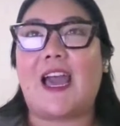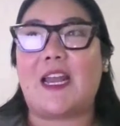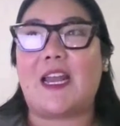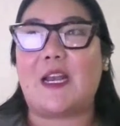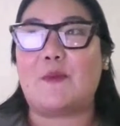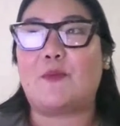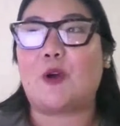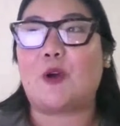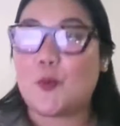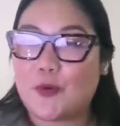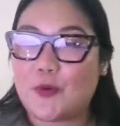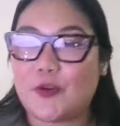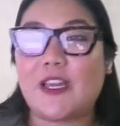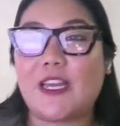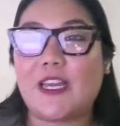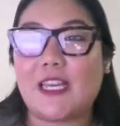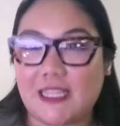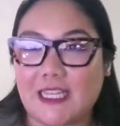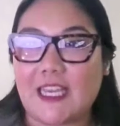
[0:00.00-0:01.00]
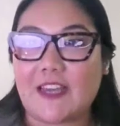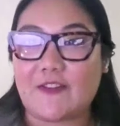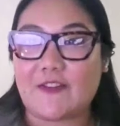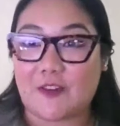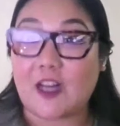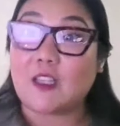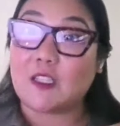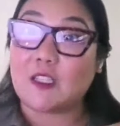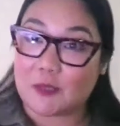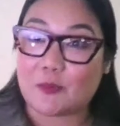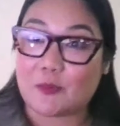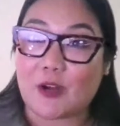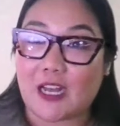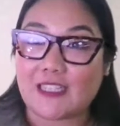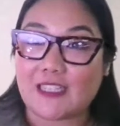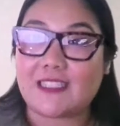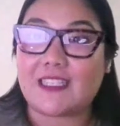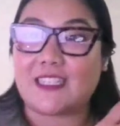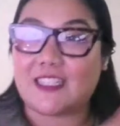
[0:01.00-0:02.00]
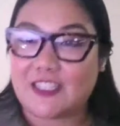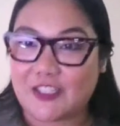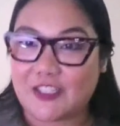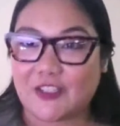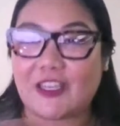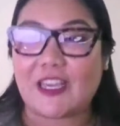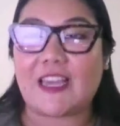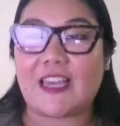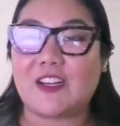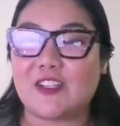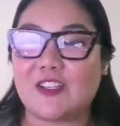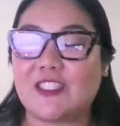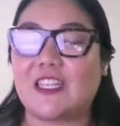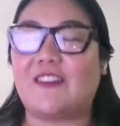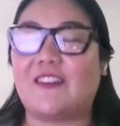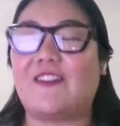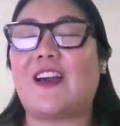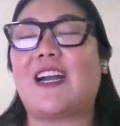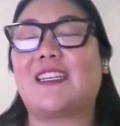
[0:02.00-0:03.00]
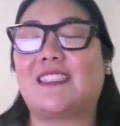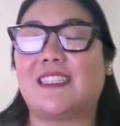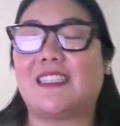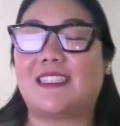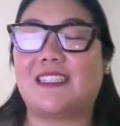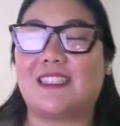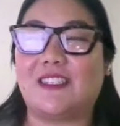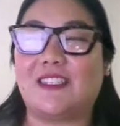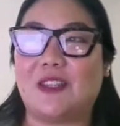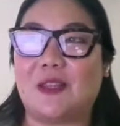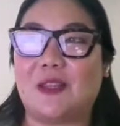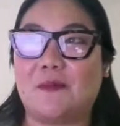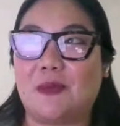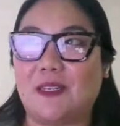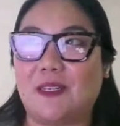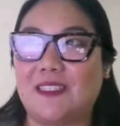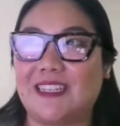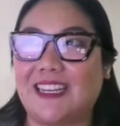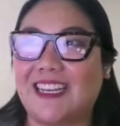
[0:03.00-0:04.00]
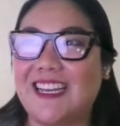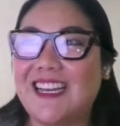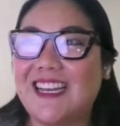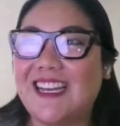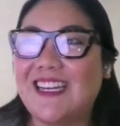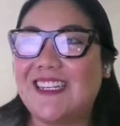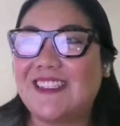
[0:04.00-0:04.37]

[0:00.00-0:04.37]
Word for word: and appropriately follow the process to gain herself access into the building.